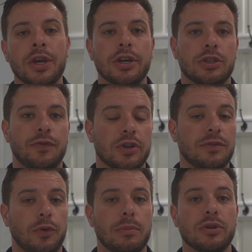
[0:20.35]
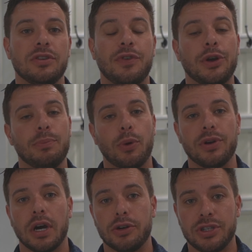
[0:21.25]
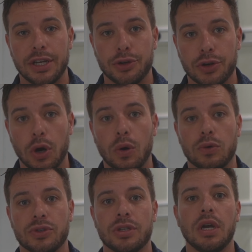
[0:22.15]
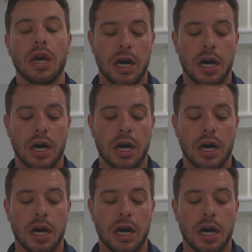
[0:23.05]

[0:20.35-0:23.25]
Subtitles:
So first and foremost, it's very important to understand your goals,